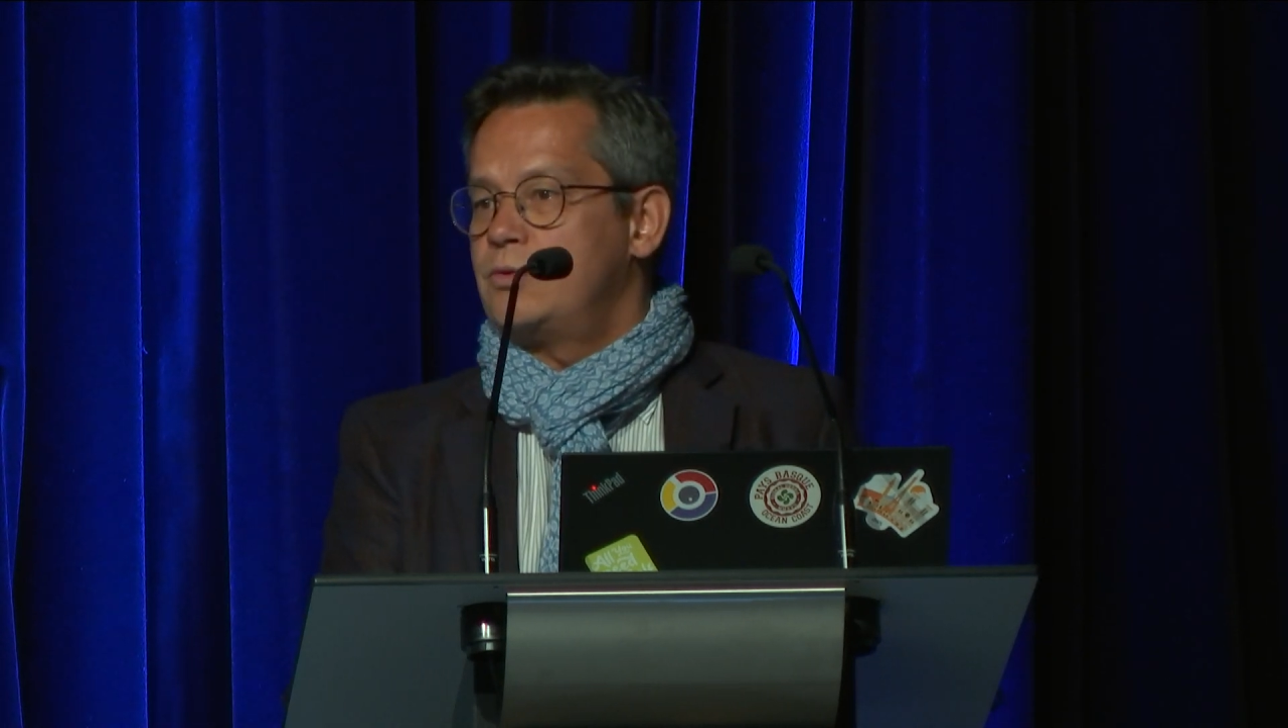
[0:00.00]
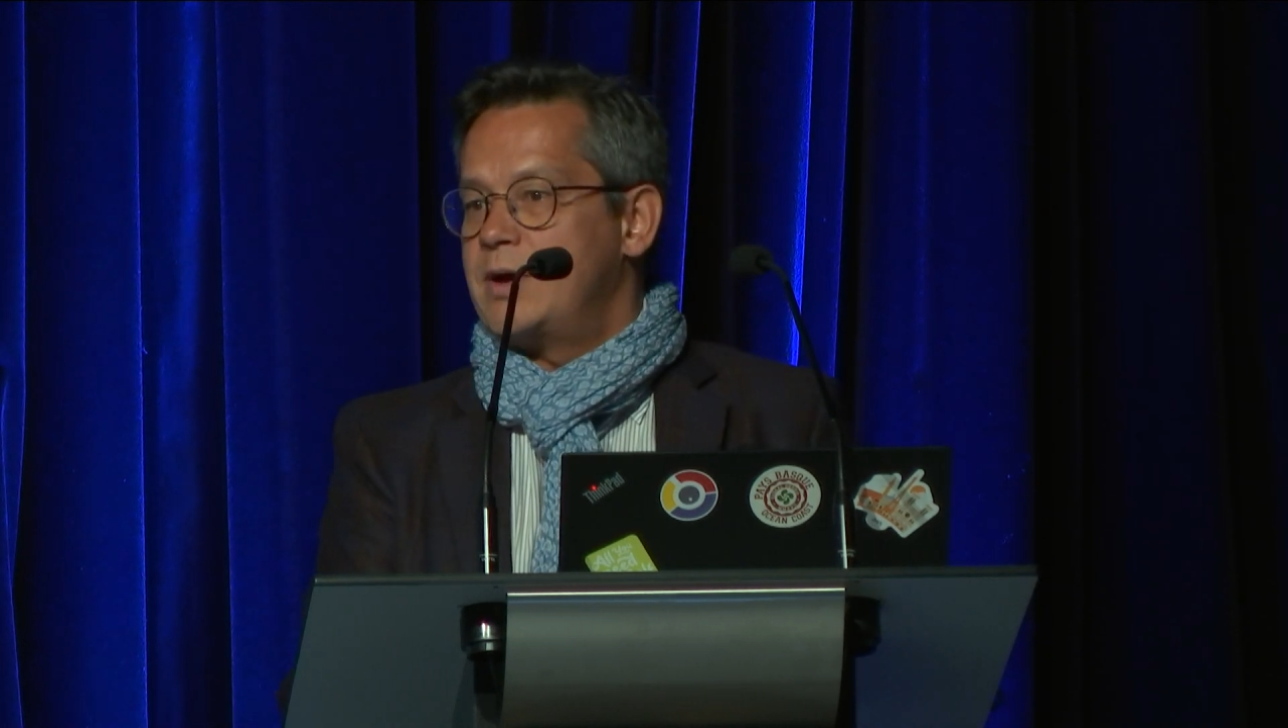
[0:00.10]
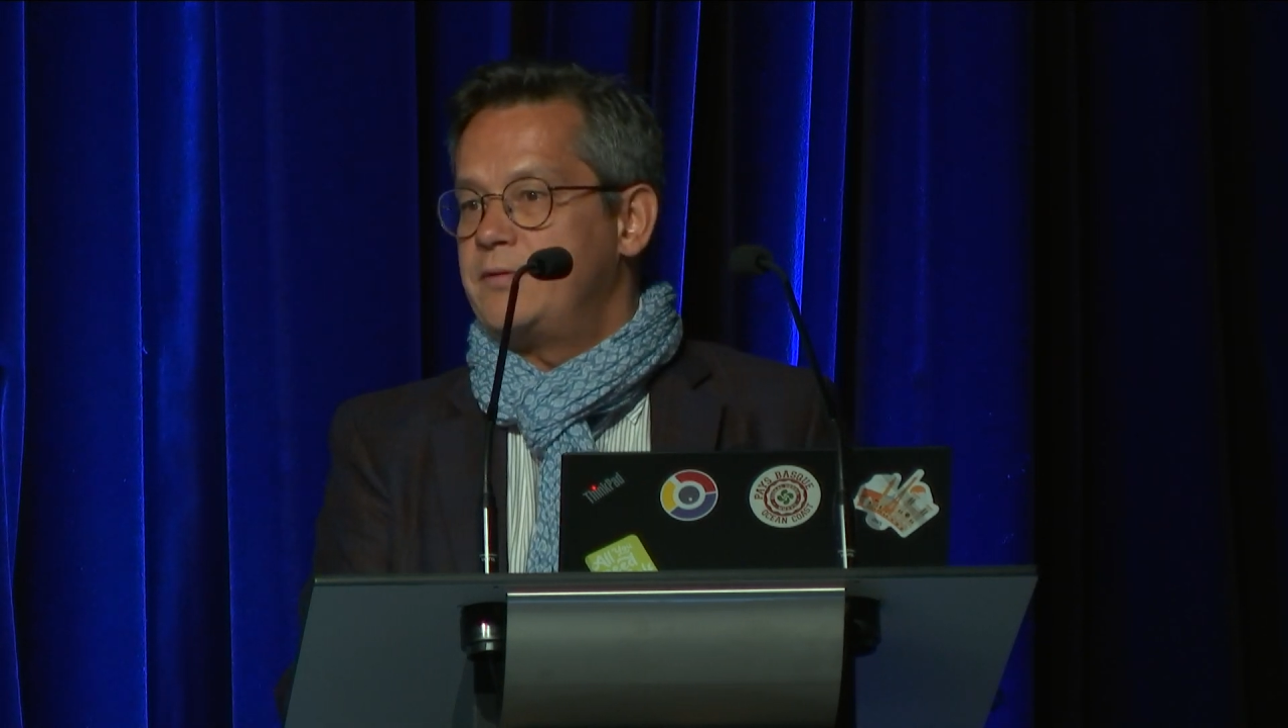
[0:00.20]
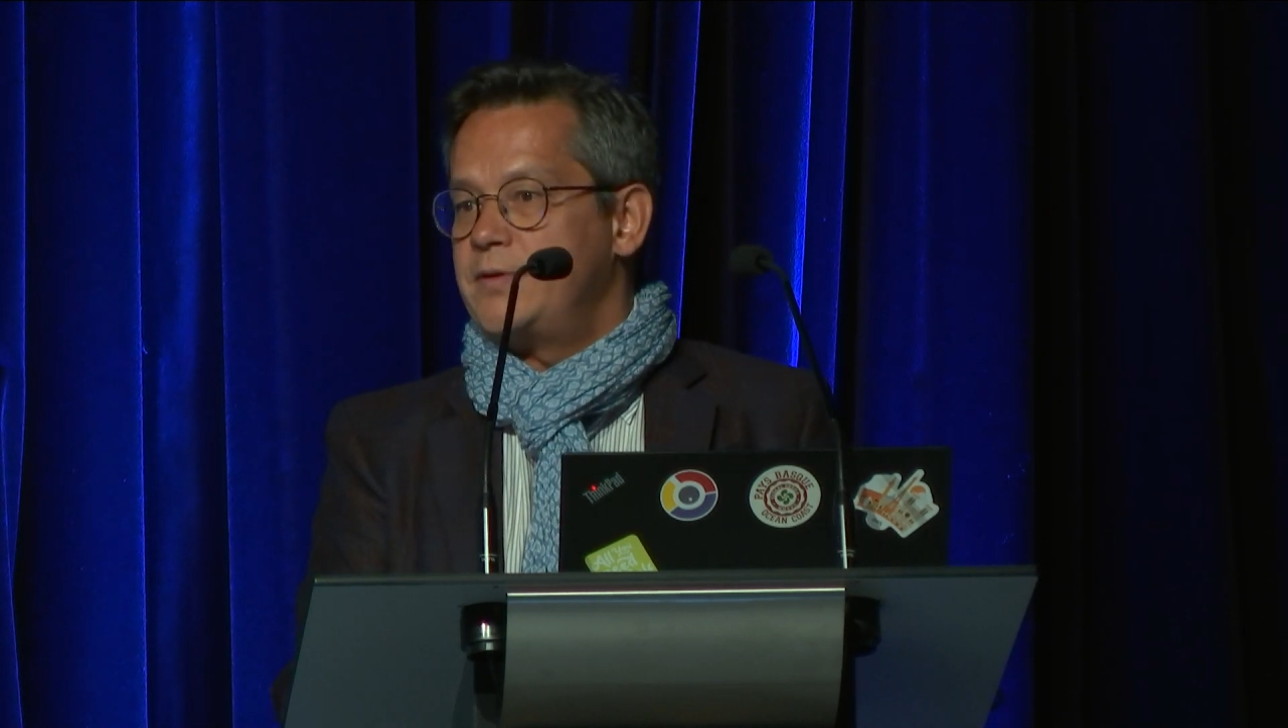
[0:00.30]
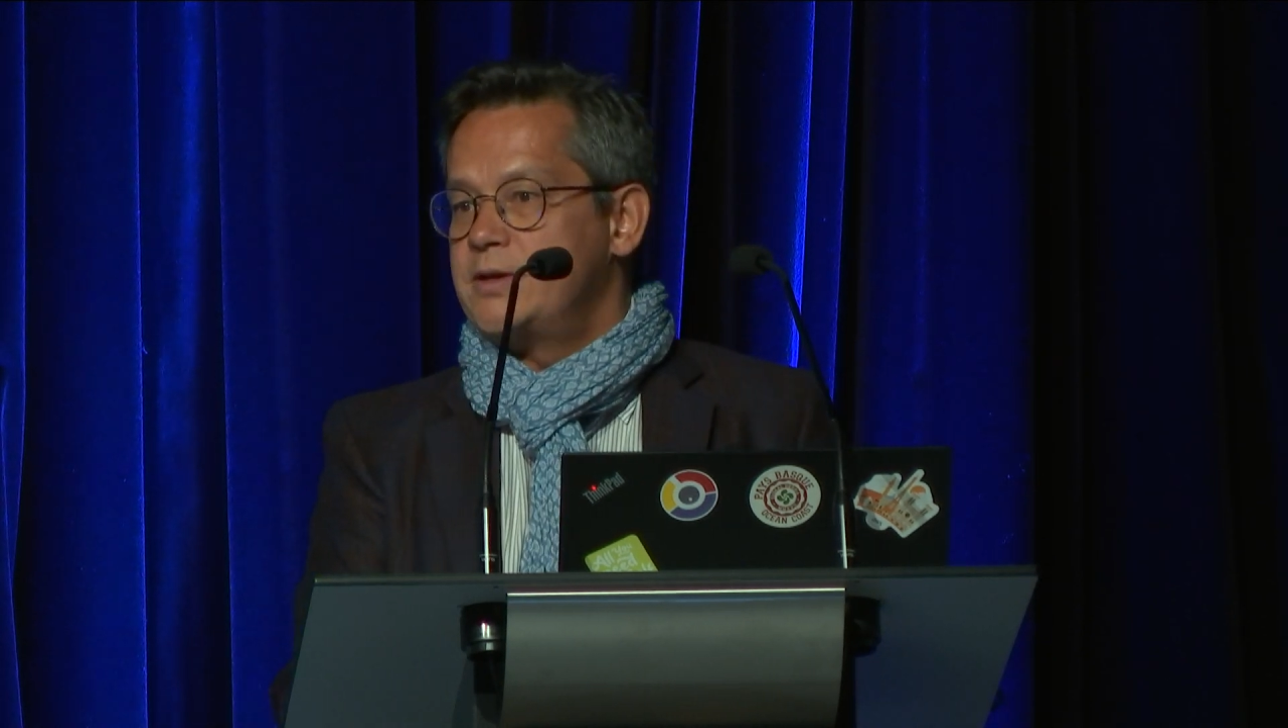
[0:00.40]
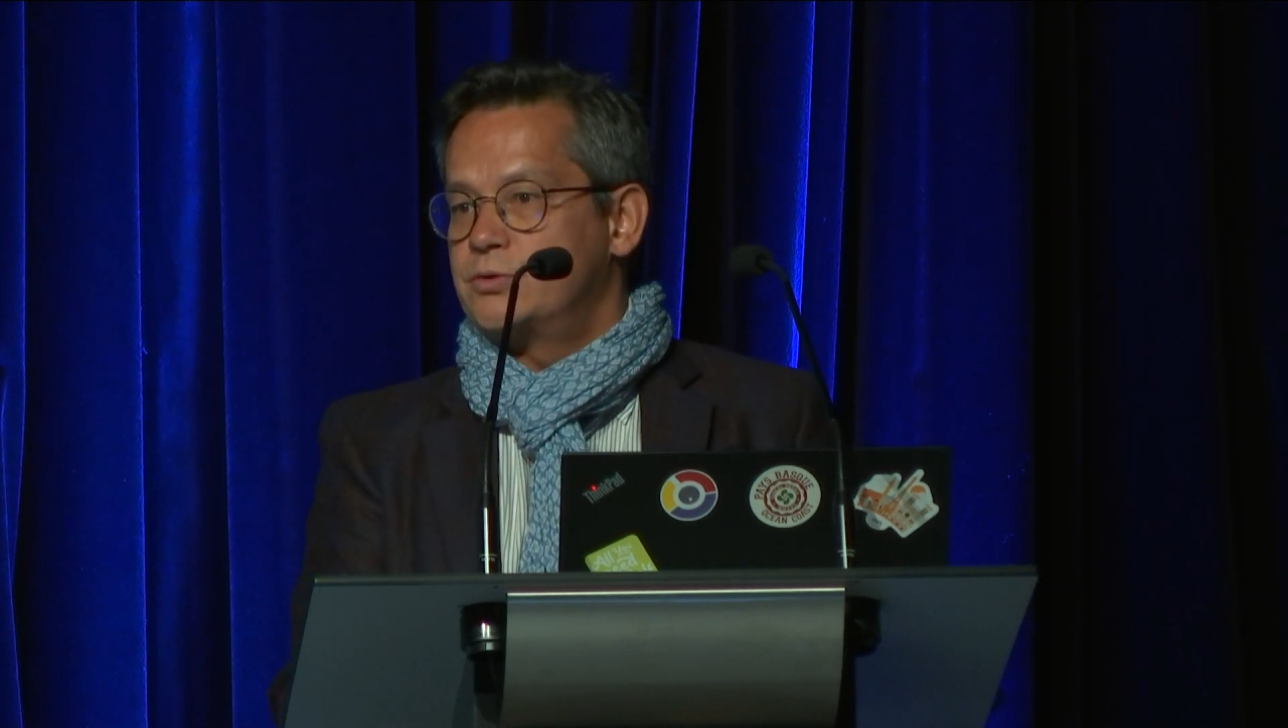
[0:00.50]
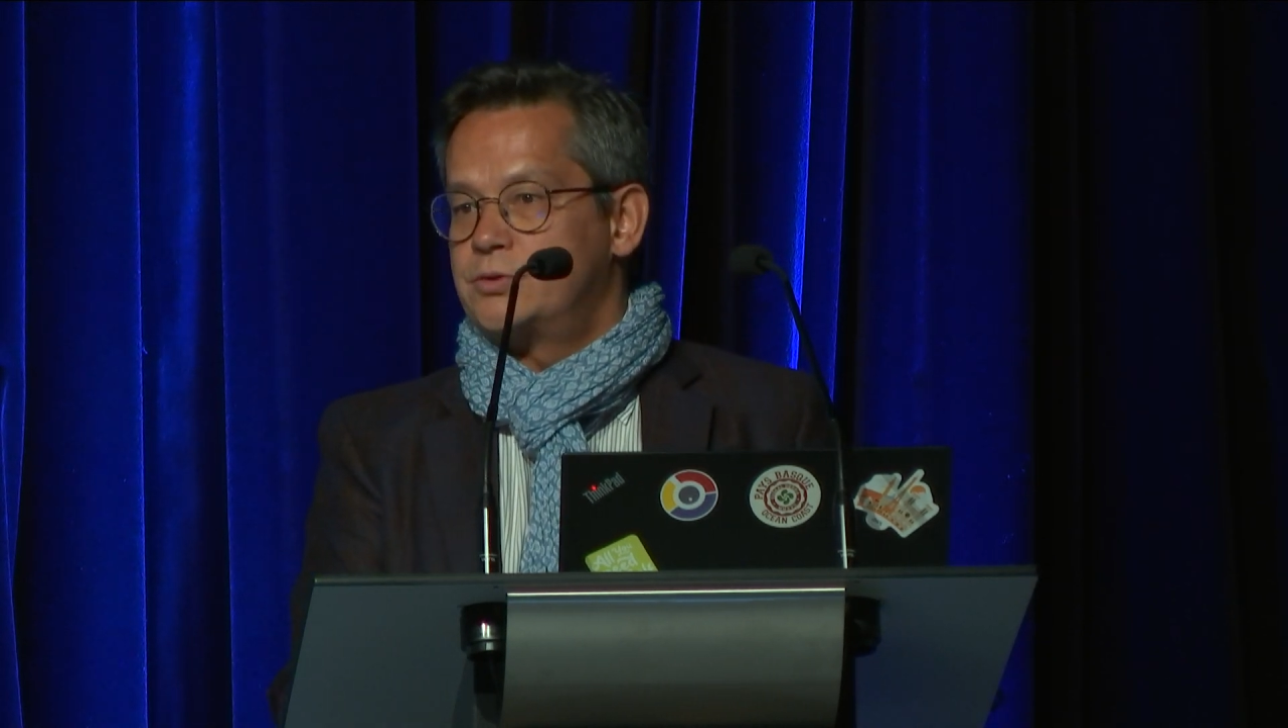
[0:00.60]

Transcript: one thing you